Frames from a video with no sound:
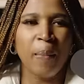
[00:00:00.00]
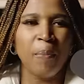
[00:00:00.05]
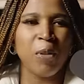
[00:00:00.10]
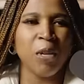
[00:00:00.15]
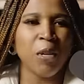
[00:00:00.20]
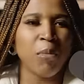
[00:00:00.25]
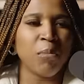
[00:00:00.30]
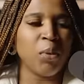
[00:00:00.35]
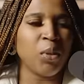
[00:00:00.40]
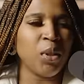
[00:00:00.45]

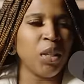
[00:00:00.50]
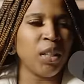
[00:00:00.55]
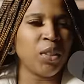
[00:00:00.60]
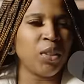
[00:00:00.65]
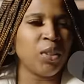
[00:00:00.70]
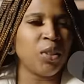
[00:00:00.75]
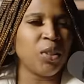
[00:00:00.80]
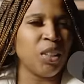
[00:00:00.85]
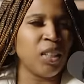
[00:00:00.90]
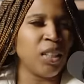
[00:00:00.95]
me and Brunello
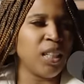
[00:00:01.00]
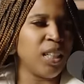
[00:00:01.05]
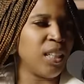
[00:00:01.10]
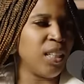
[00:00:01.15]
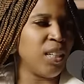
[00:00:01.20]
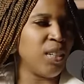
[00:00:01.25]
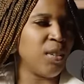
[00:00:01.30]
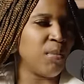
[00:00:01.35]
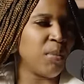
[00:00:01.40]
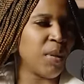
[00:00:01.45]

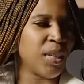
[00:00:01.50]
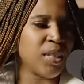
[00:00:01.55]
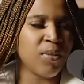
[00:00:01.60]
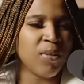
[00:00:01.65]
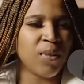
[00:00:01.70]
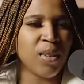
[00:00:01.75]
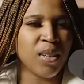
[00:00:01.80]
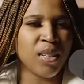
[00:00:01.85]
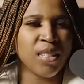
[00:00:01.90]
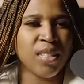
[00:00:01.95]
Cucinelli are best
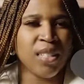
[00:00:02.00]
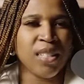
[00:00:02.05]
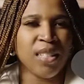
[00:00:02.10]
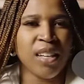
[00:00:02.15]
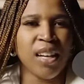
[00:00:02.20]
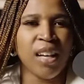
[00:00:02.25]
friends.